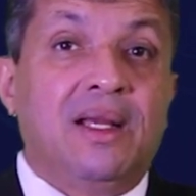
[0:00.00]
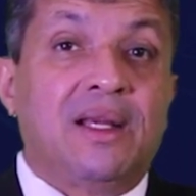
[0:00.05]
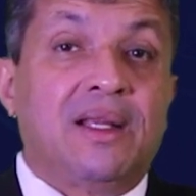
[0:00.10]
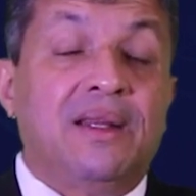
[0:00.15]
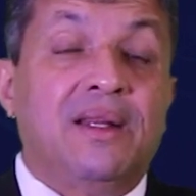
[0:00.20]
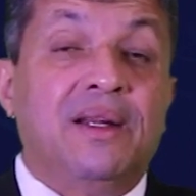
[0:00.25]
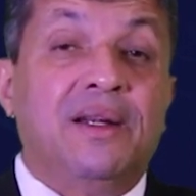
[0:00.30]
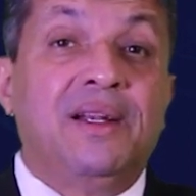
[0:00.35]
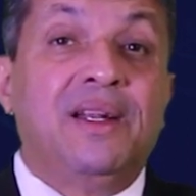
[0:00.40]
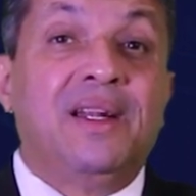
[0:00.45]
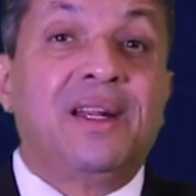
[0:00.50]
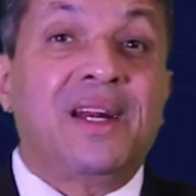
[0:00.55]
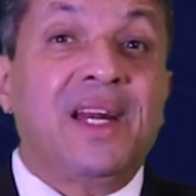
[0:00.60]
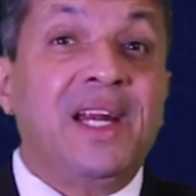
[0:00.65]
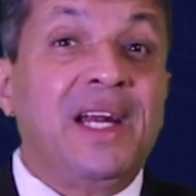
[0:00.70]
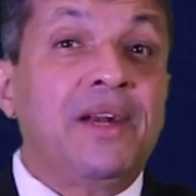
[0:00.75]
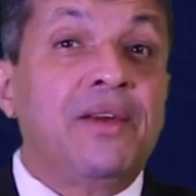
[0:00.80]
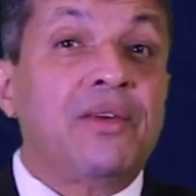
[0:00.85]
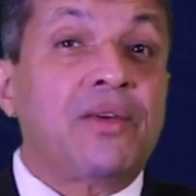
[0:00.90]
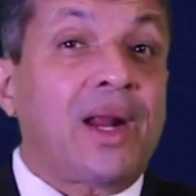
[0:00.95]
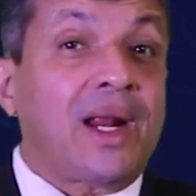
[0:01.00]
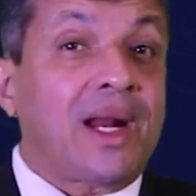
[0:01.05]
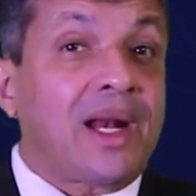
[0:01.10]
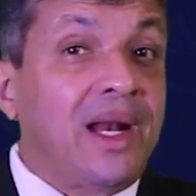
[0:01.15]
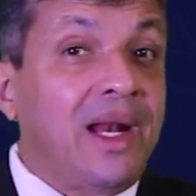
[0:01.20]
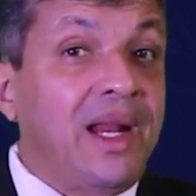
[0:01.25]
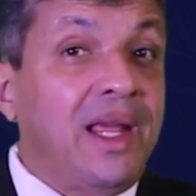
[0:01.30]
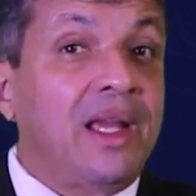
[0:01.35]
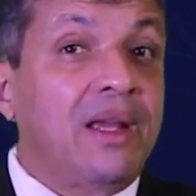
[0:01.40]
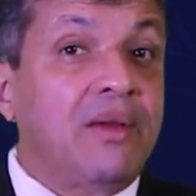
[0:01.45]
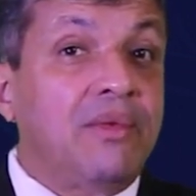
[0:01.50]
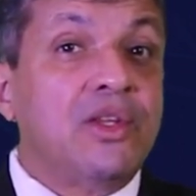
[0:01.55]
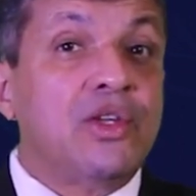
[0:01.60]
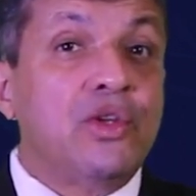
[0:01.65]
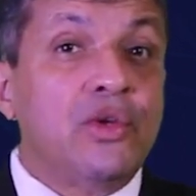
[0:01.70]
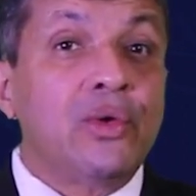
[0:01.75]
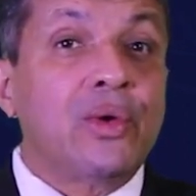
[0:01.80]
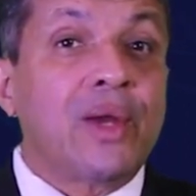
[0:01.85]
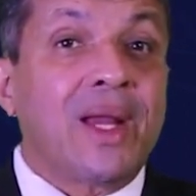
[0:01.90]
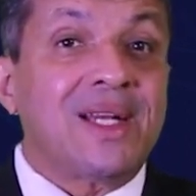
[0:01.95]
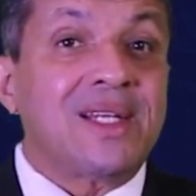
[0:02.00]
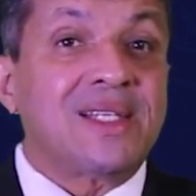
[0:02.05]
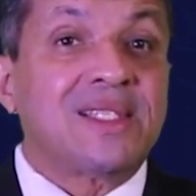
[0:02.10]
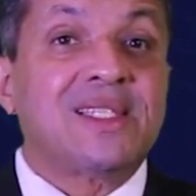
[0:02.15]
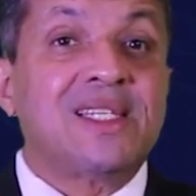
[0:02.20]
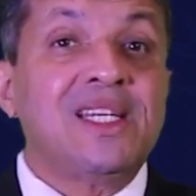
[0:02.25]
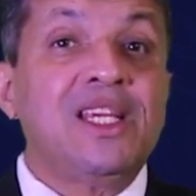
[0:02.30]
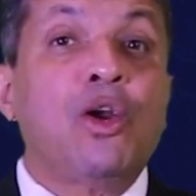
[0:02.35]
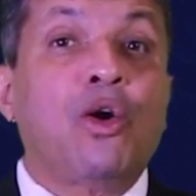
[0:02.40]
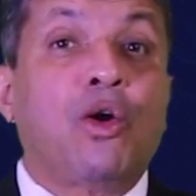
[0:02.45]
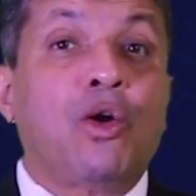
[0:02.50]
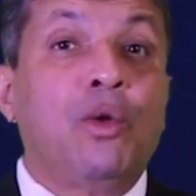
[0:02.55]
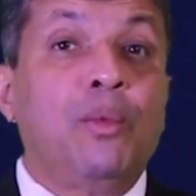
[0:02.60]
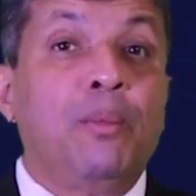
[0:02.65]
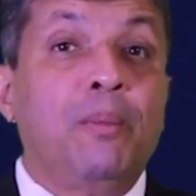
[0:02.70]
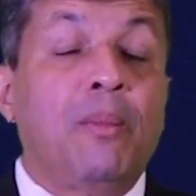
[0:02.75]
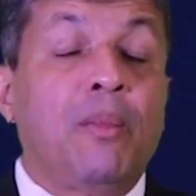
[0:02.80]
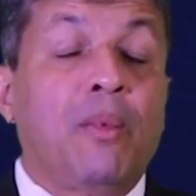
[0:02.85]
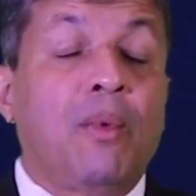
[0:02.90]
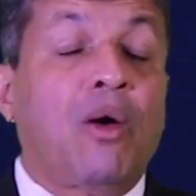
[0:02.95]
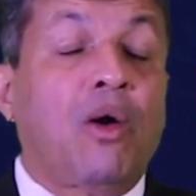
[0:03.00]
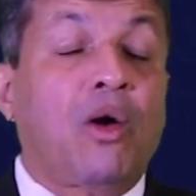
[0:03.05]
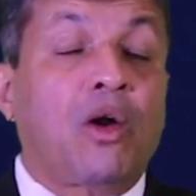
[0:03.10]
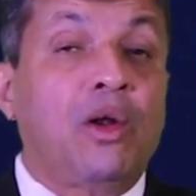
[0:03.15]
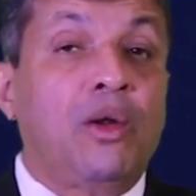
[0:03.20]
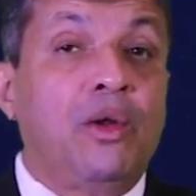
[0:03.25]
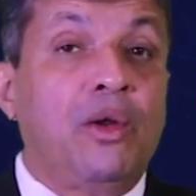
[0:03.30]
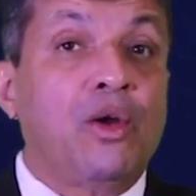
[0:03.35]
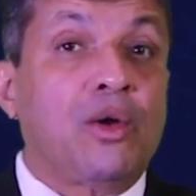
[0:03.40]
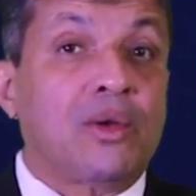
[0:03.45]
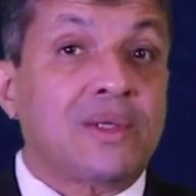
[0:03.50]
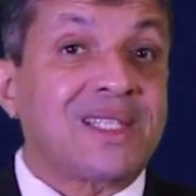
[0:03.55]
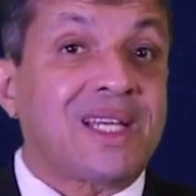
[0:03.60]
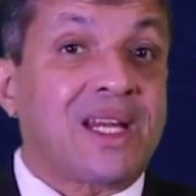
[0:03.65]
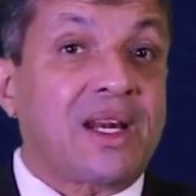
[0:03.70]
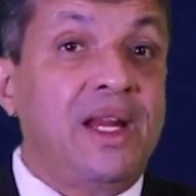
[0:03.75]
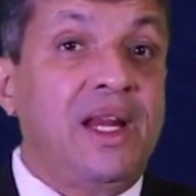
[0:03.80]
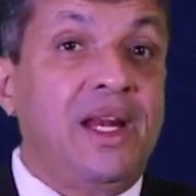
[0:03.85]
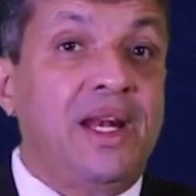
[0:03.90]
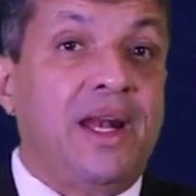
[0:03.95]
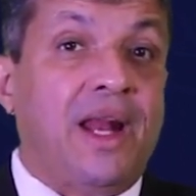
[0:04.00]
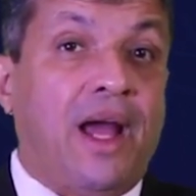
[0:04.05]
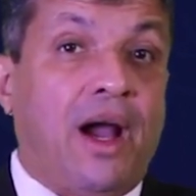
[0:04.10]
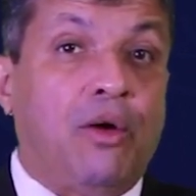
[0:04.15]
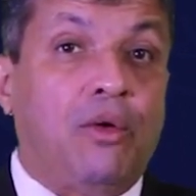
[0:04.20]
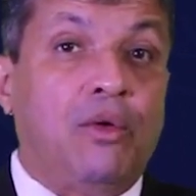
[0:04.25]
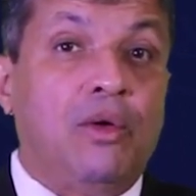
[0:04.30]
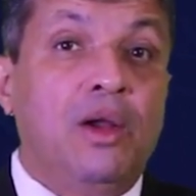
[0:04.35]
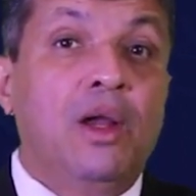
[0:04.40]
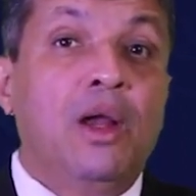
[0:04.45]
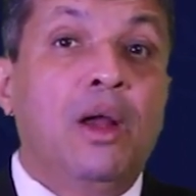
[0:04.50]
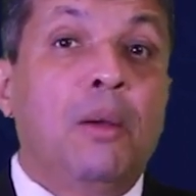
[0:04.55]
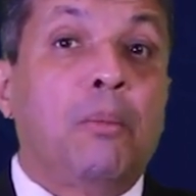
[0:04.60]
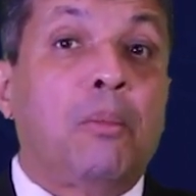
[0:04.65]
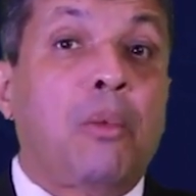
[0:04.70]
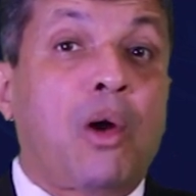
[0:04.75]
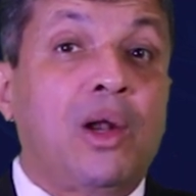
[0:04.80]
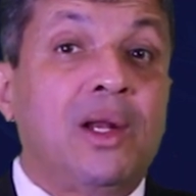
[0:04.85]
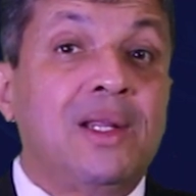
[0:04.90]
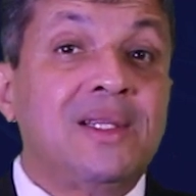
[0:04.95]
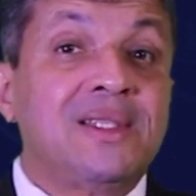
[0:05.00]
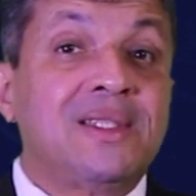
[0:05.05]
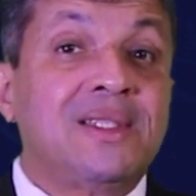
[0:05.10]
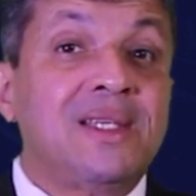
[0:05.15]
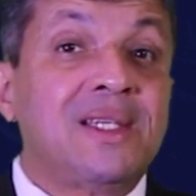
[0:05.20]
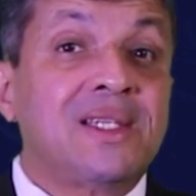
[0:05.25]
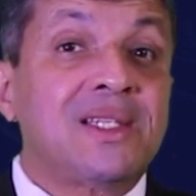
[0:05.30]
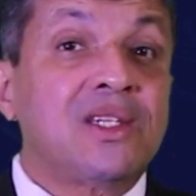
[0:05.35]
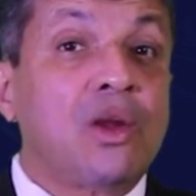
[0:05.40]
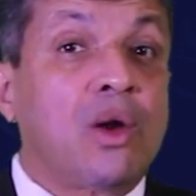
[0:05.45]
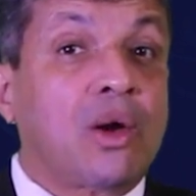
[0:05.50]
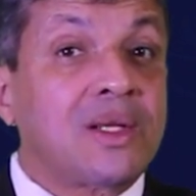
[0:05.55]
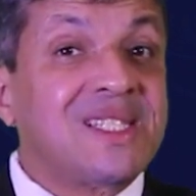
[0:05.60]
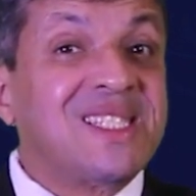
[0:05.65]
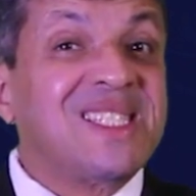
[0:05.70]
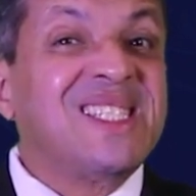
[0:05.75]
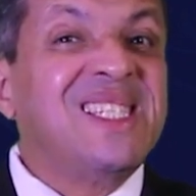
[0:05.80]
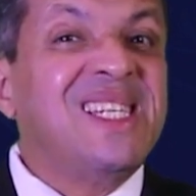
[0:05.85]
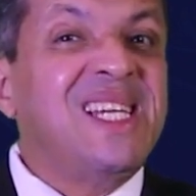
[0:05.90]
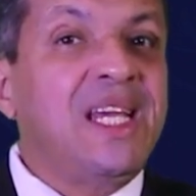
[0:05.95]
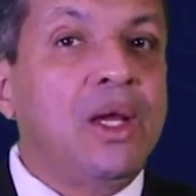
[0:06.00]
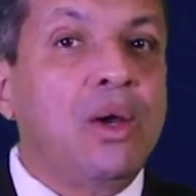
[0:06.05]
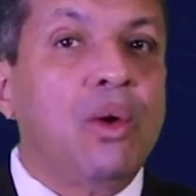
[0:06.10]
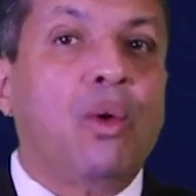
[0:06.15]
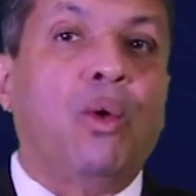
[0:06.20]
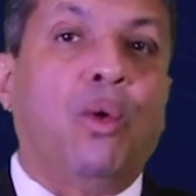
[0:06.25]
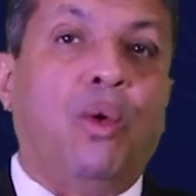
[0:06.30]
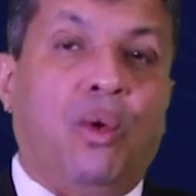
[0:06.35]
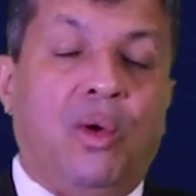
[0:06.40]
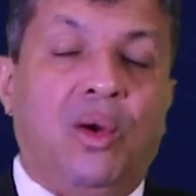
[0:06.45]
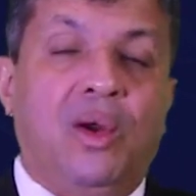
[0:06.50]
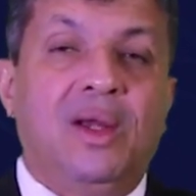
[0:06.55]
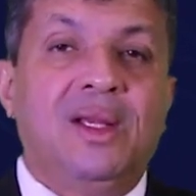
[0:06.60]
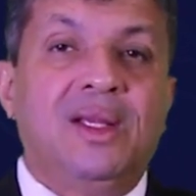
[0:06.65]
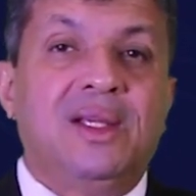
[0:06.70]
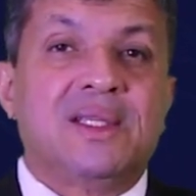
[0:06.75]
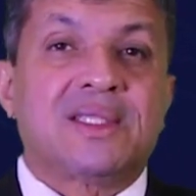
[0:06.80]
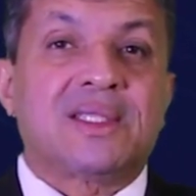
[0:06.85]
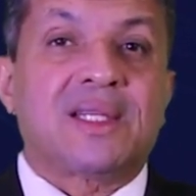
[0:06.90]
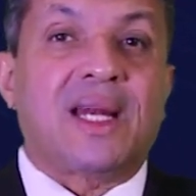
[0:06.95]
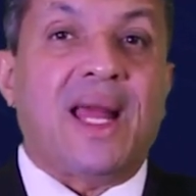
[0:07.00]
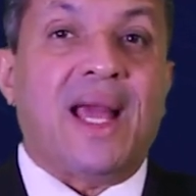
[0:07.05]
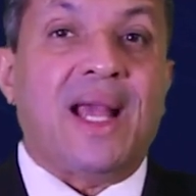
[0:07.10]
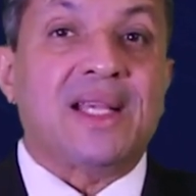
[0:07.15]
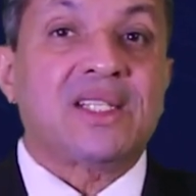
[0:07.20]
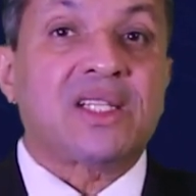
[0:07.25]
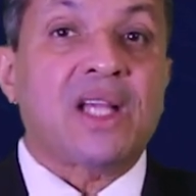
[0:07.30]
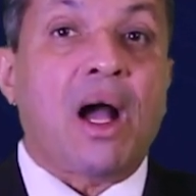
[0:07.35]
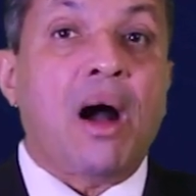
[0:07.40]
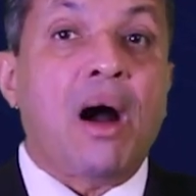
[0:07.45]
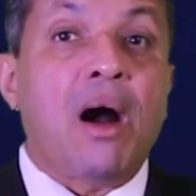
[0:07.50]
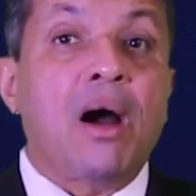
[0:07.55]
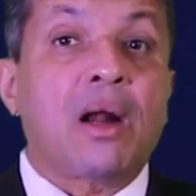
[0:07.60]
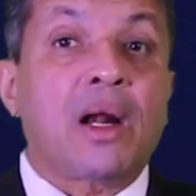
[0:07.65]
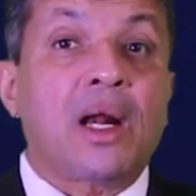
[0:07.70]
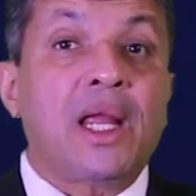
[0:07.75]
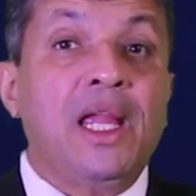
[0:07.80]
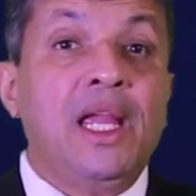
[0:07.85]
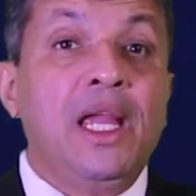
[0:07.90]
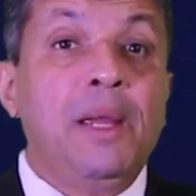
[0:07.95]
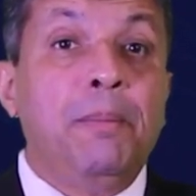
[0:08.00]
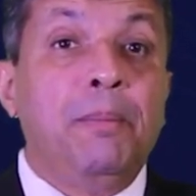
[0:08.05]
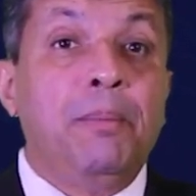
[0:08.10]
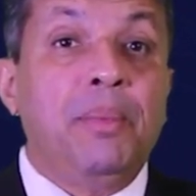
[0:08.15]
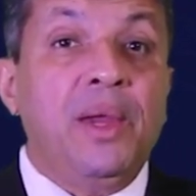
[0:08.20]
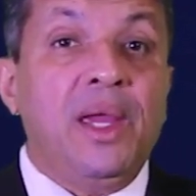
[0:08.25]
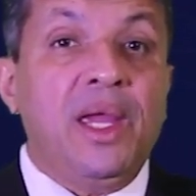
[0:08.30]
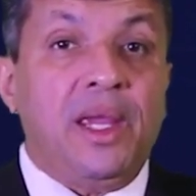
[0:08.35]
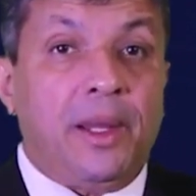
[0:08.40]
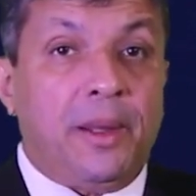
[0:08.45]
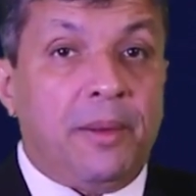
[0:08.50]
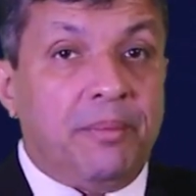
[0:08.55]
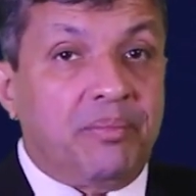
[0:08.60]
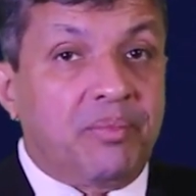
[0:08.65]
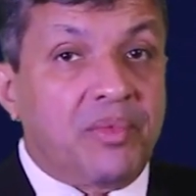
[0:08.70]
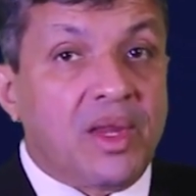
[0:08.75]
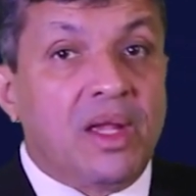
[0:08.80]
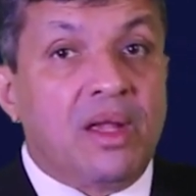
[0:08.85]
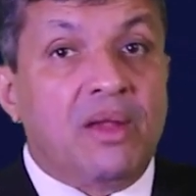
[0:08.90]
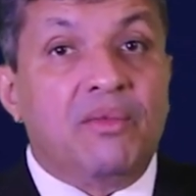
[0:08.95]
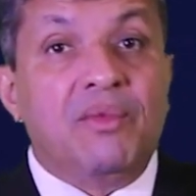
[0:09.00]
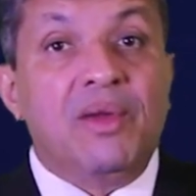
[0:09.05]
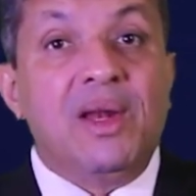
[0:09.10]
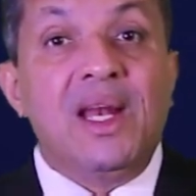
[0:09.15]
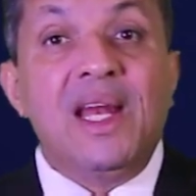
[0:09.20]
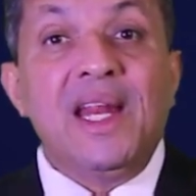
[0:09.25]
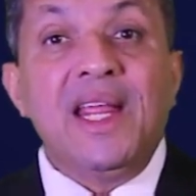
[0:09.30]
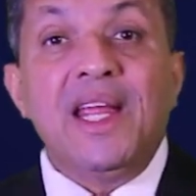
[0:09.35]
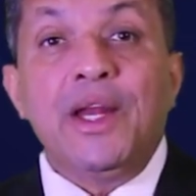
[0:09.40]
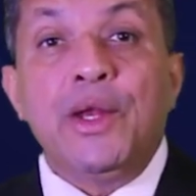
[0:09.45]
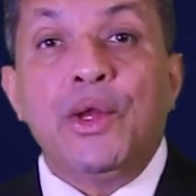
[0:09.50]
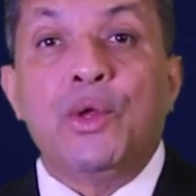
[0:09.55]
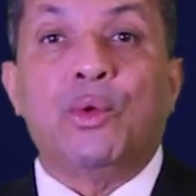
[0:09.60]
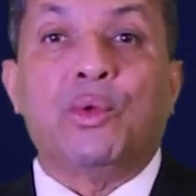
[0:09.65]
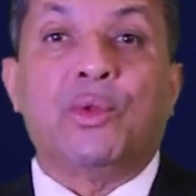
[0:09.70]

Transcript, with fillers: The redirect link which you can see on, on your screen now, polinsys.co slash REP will lead you